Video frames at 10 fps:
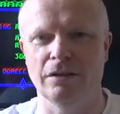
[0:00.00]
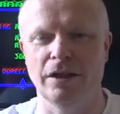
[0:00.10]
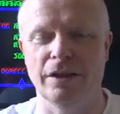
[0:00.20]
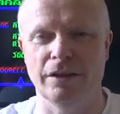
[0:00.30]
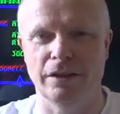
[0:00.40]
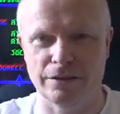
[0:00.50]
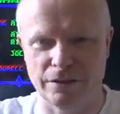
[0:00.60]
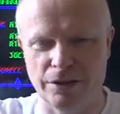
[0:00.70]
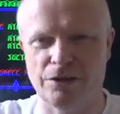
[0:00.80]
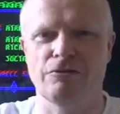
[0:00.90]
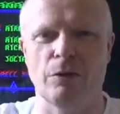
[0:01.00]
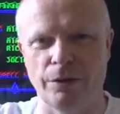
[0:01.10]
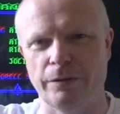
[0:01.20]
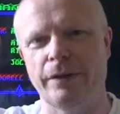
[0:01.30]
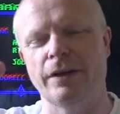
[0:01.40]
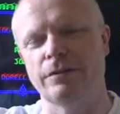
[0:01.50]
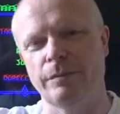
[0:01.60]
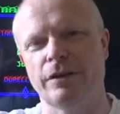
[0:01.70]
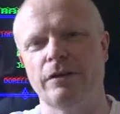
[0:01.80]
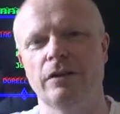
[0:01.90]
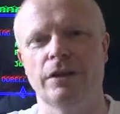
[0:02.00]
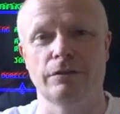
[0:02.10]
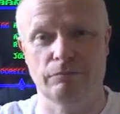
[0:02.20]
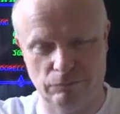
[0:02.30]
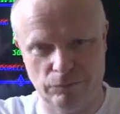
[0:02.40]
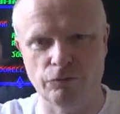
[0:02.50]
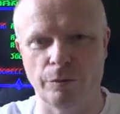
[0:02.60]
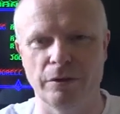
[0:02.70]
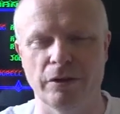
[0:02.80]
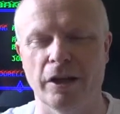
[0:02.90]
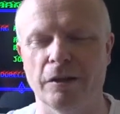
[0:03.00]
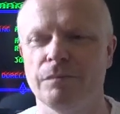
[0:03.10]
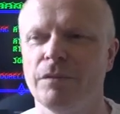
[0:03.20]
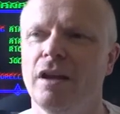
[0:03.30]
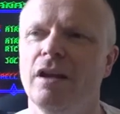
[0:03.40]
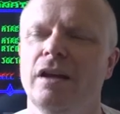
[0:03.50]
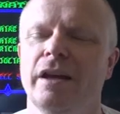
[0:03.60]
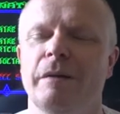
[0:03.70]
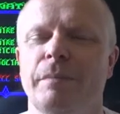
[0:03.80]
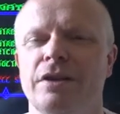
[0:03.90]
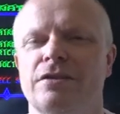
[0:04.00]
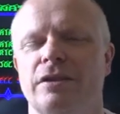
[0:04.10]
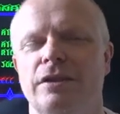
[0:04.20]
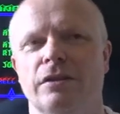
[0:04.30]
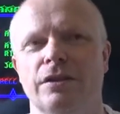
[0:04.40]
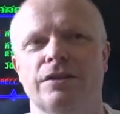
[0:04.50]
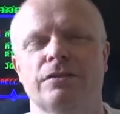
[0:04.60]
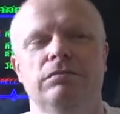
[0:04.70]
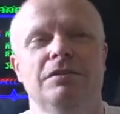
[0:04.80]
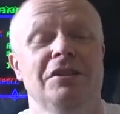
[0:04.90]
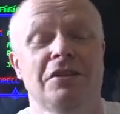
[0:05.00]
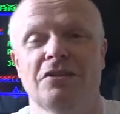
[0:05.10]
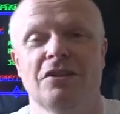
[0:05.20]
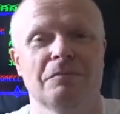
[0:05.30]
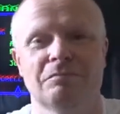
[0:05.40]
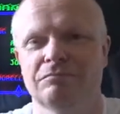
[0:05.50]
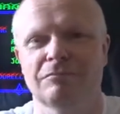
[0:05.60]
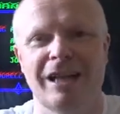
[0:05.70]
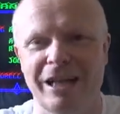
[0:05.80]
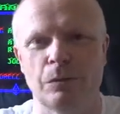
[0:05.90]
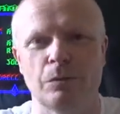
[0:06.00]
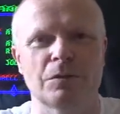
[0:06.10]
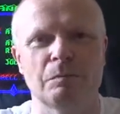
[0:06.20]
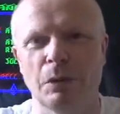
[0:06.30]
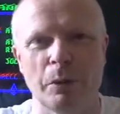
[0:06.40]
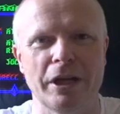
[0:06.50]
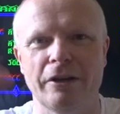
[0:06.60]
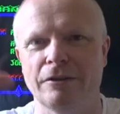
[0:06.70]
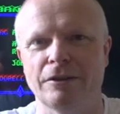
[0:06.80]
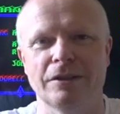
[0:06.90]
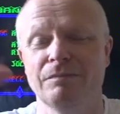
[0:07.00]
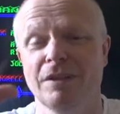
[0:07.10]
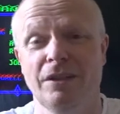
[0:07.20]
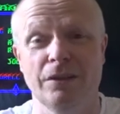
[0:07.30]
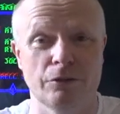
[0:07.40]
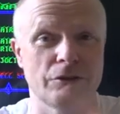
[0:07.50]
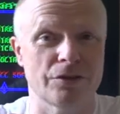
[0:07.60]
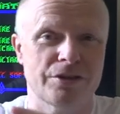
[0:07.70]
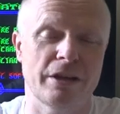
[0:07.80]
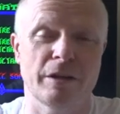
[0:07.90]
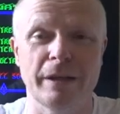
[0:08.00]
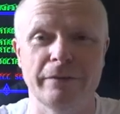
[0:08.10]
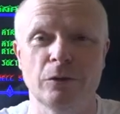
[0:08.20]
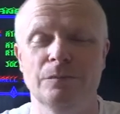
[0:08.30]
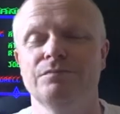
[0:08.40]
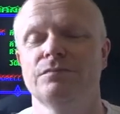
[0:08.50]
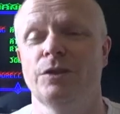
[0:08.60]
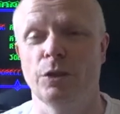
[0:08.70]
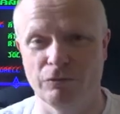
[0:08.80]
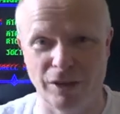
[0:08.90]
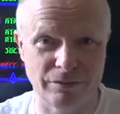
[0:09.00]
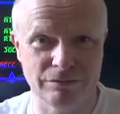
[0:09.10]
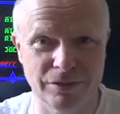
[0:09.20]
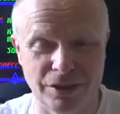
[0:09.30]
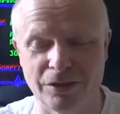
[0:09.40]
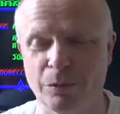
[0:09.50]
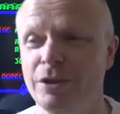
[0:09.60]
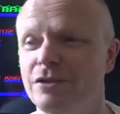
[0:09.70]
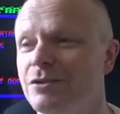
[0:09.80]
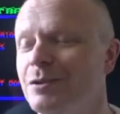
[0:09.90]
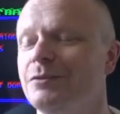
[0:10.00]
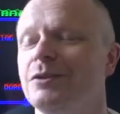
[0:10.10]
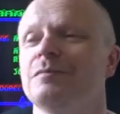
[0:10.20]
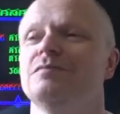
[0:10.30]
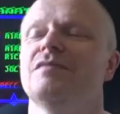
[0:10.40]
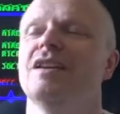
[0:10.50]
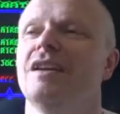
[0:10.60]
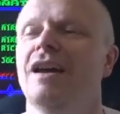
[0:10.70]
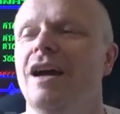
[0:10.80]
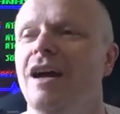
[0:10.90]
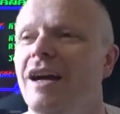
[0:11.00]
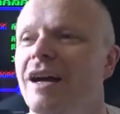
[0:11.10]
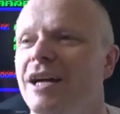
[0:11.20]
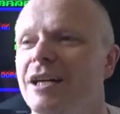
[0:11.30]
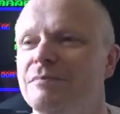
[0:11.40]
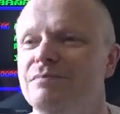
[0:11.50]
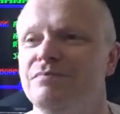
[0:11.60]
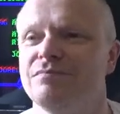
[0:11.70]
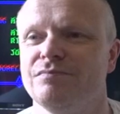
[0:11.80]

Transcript: And it's a nice scrolling effect to make it look like you're dropping down. And basically you've got these, looks like clouds blowing air at you. And you've got to try and stay on the platform. So you've got to run into the wind, sort of thing. A